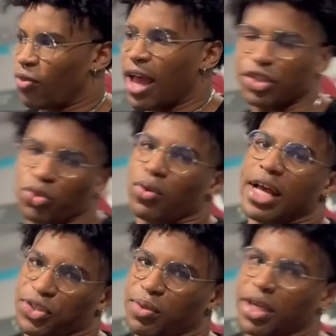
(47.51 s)
that to
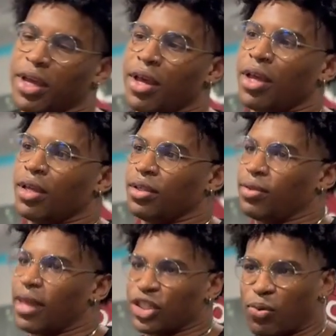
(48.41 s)
last week.
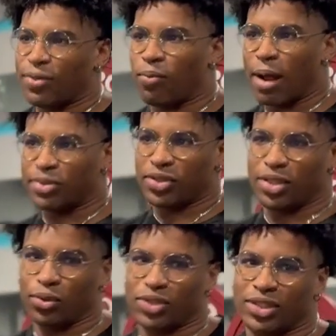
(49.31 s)
That's why the reps
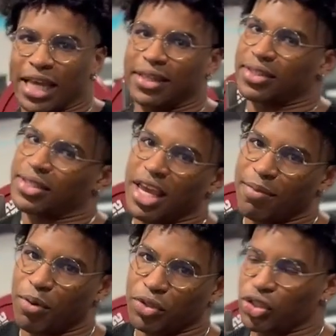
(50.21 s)
still stayed the same.
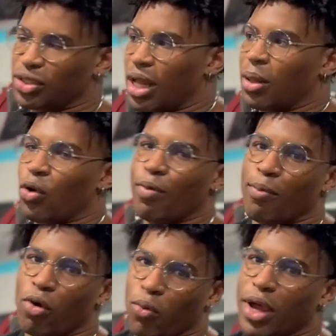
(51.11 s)
It was just a little bit
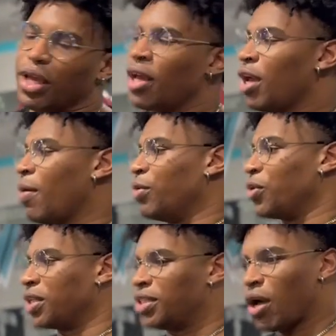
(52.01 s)
more weight. But you
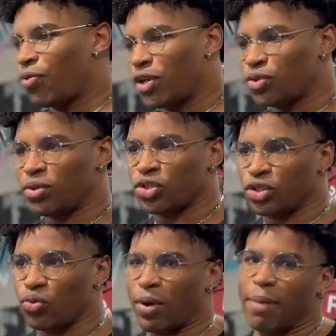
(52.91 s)
can tell things really start
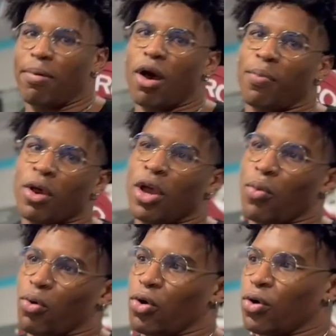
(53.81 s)
to ramp up
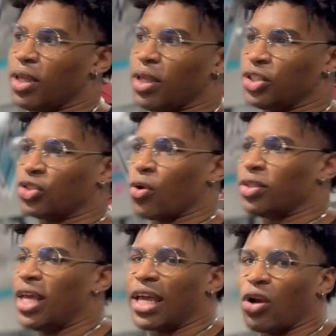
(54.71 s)
where they start
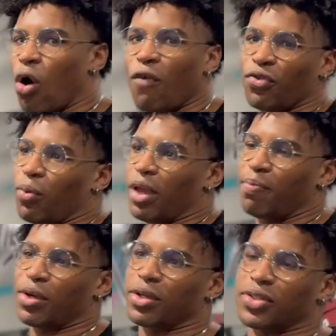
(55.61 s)
taking off the weight,
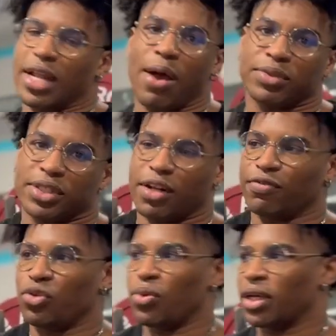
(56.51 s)
because now instead of
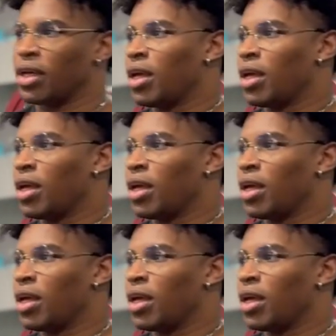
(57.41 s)
doing